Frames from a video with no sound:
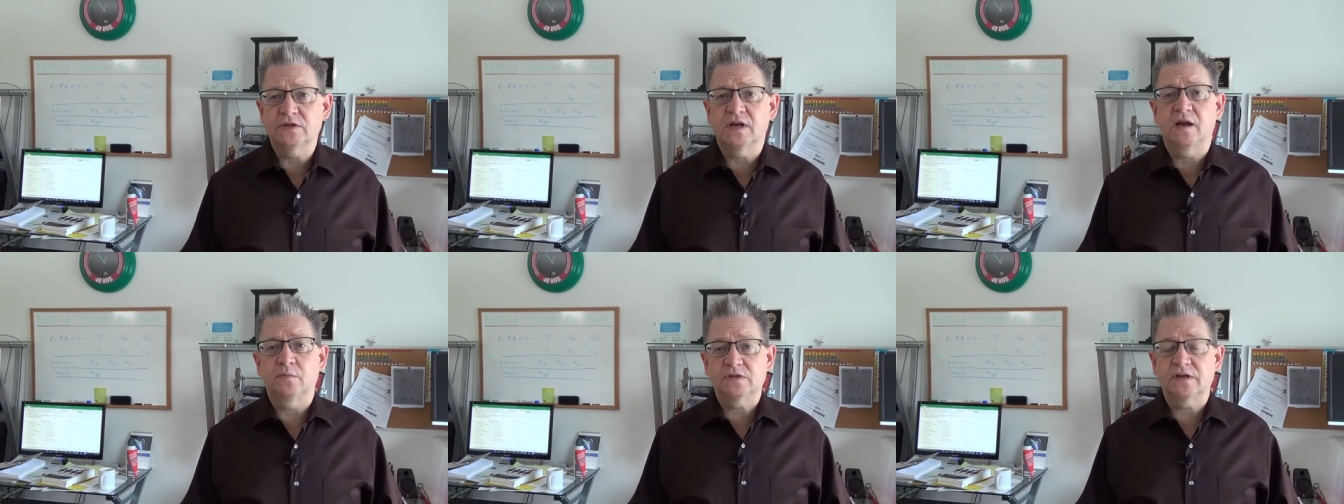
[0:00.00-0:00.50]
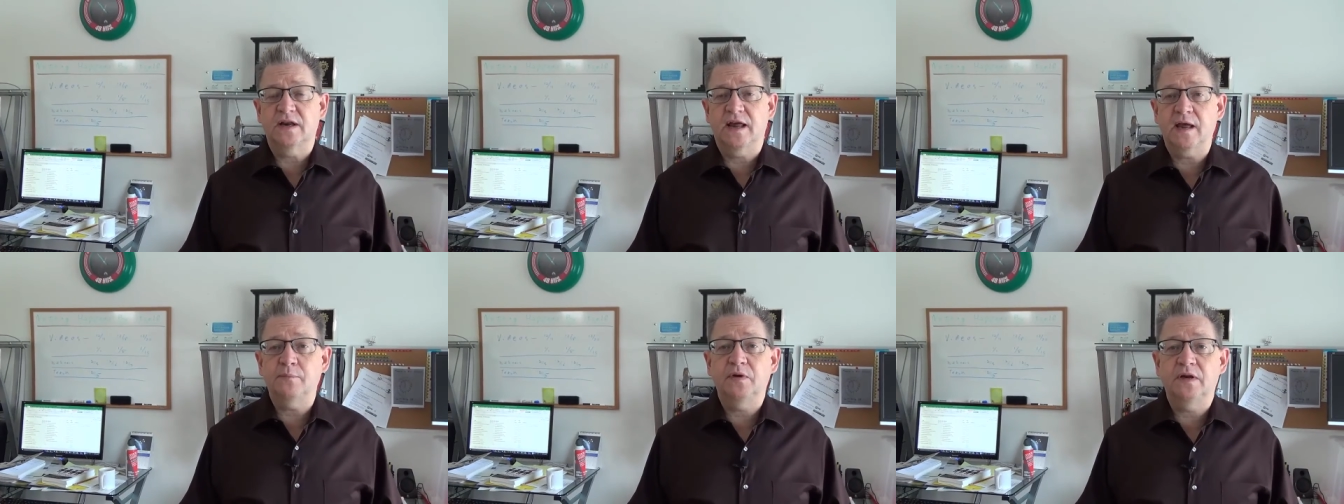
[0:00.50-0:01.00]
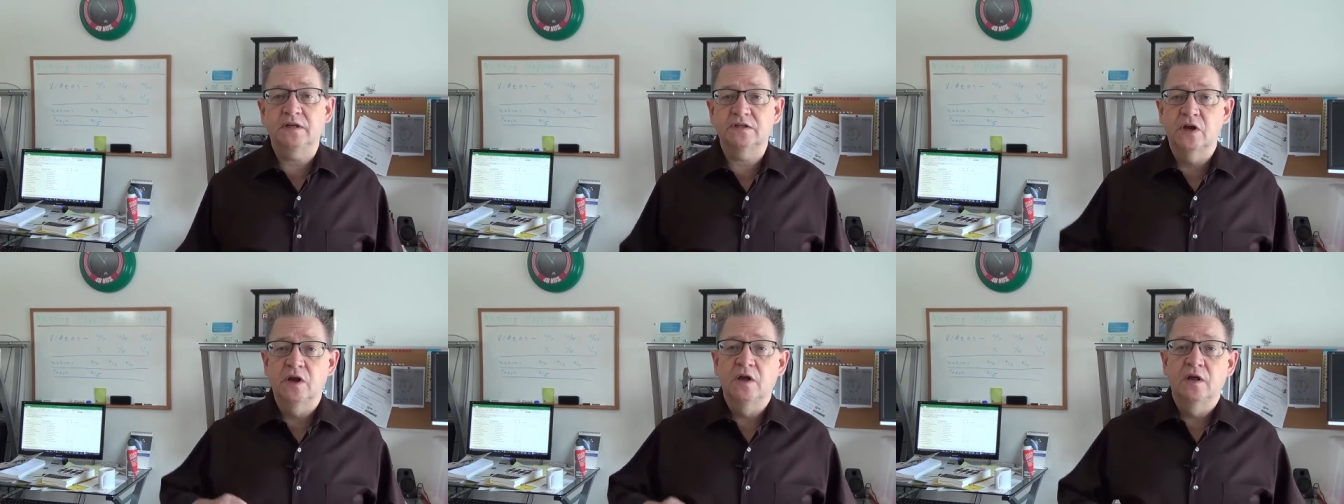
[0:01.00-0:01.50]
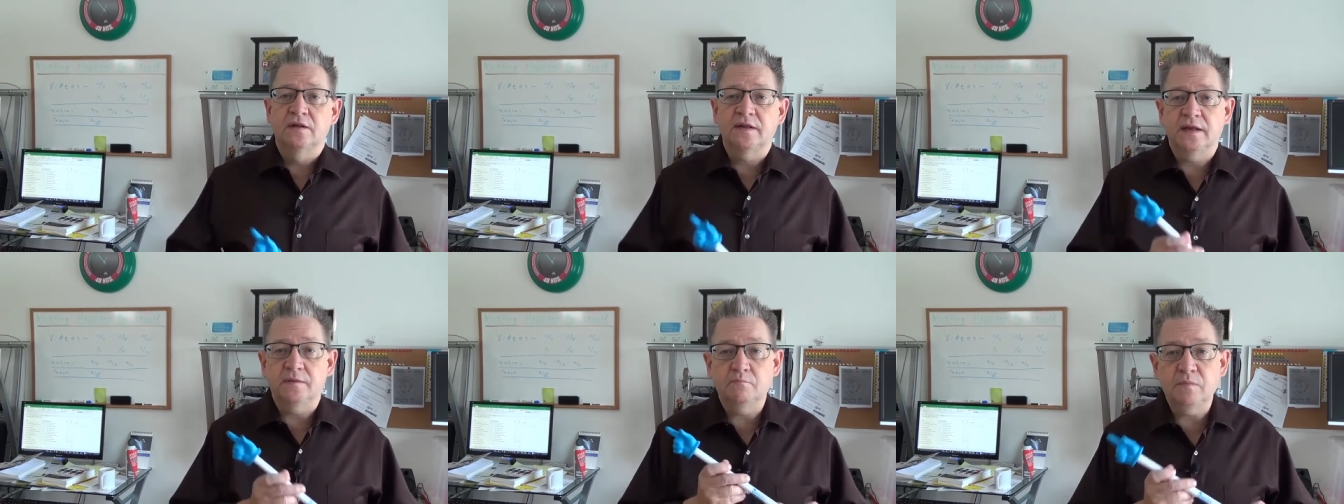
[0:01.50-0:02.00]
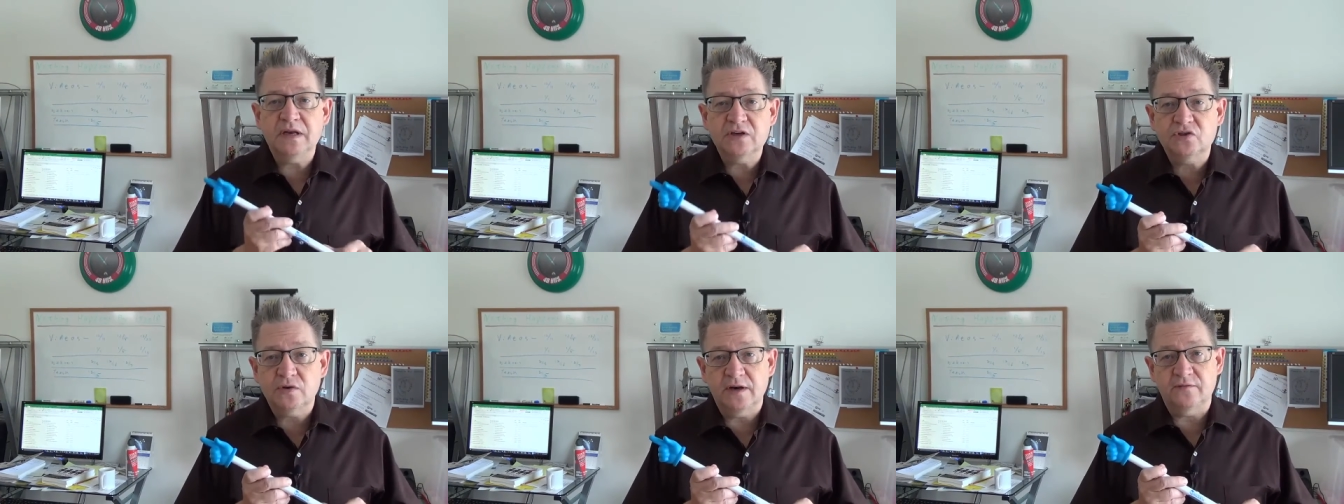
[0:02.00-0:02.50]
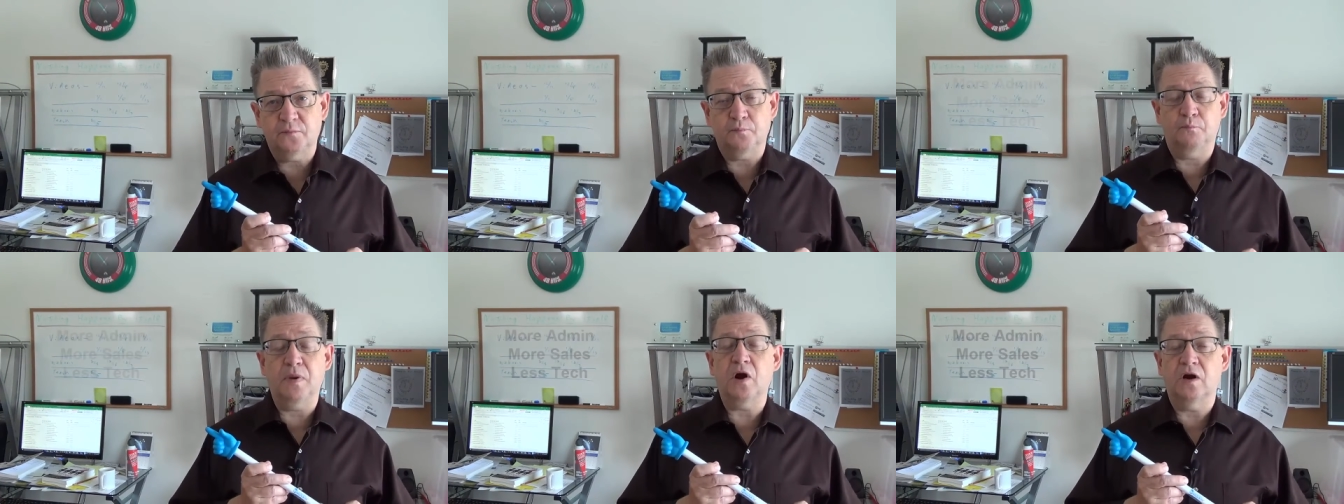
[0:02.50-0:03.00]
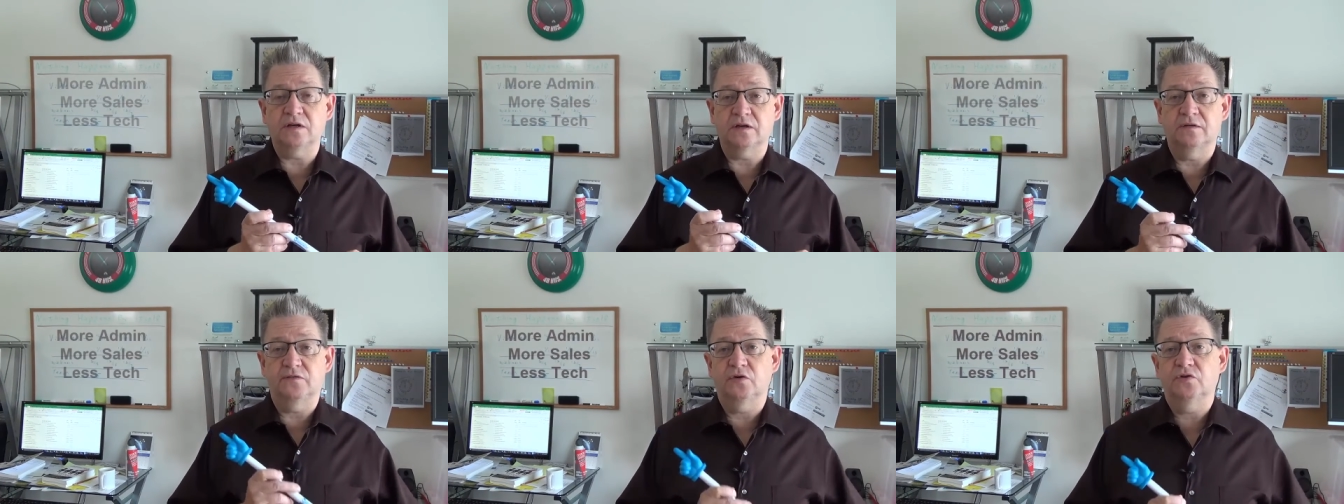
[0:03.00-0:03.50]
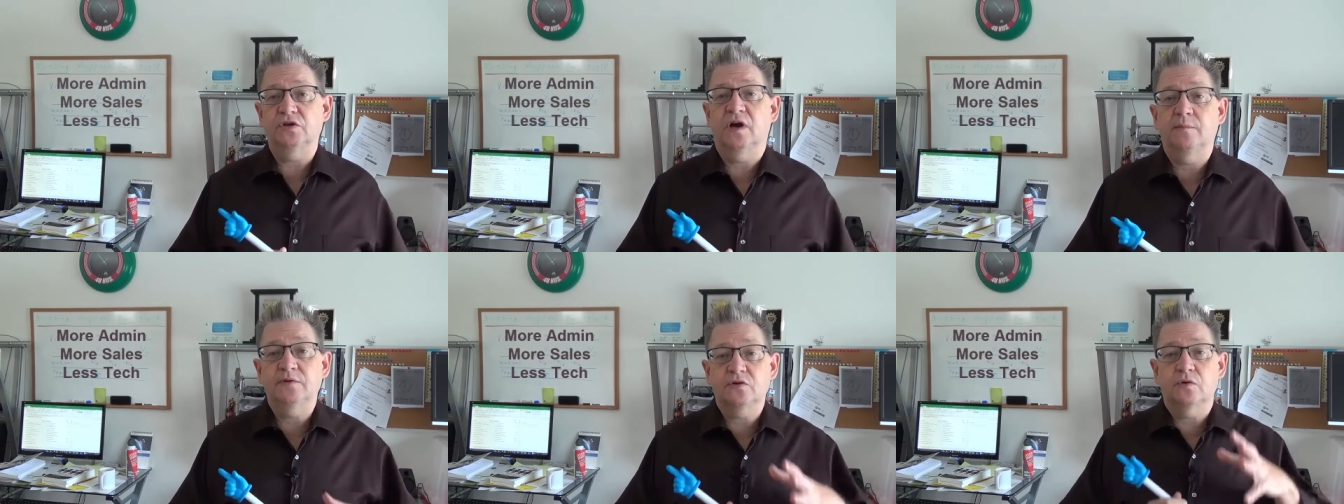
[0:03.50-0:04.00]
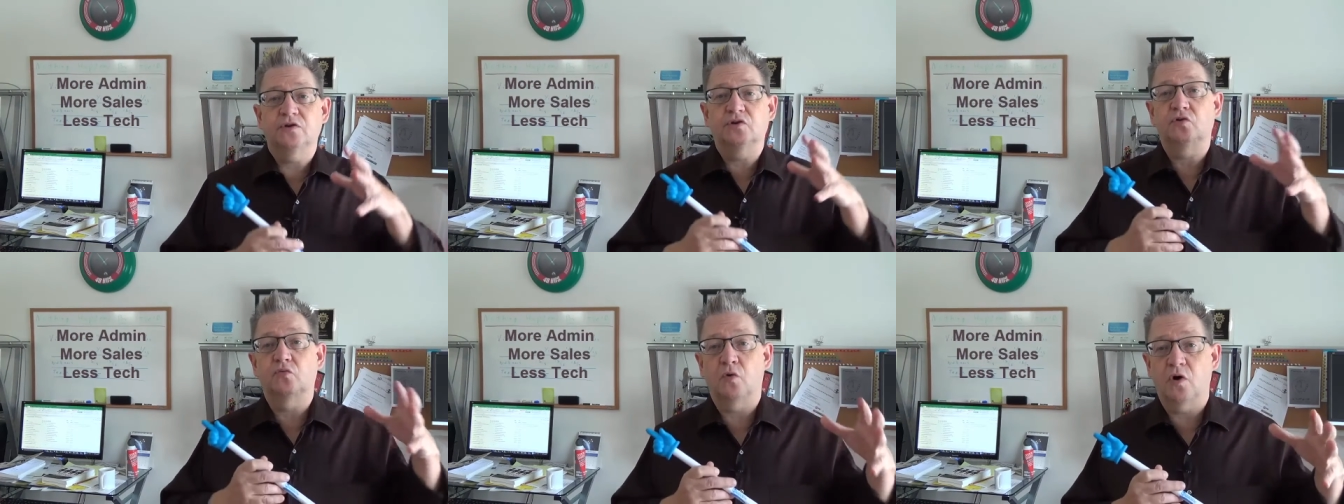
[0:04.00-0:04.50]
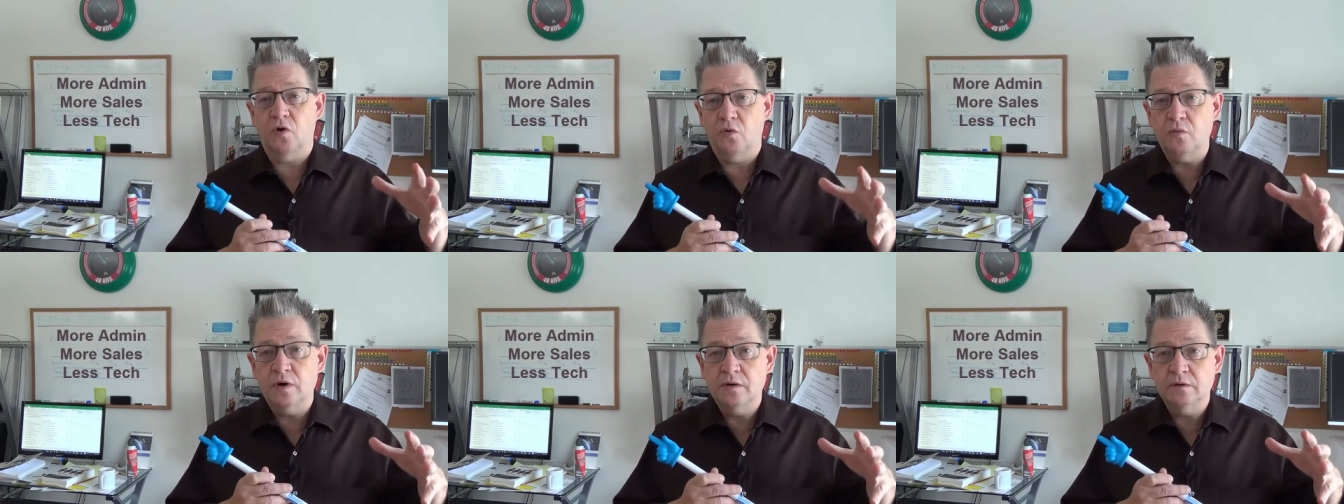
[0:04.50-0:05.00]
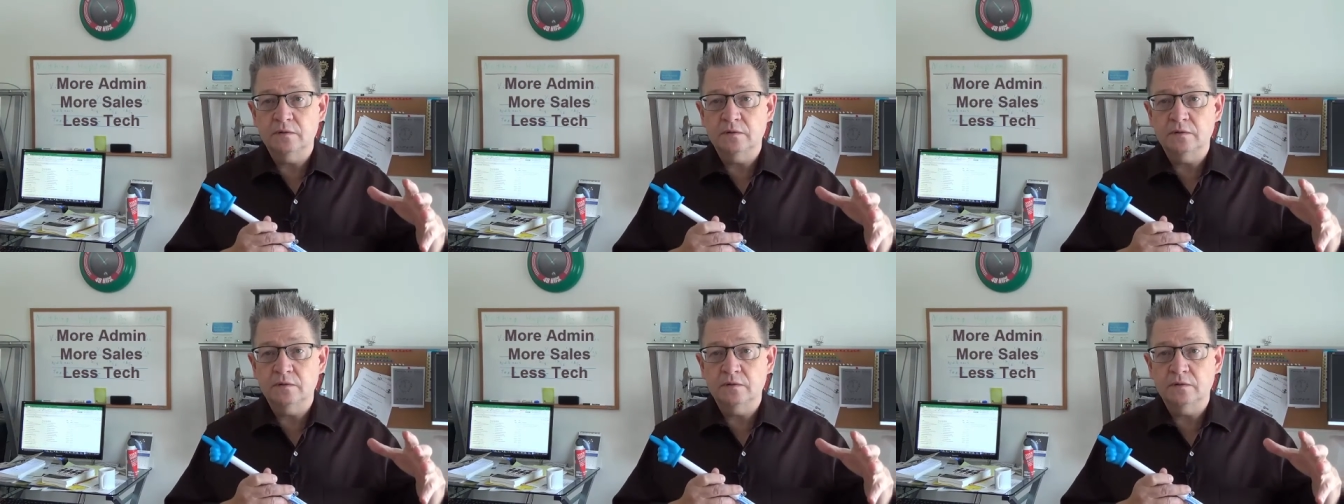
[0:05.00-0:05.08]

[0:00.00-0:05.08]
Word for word: time what's going to happen is the administrative part of your job is going to grow,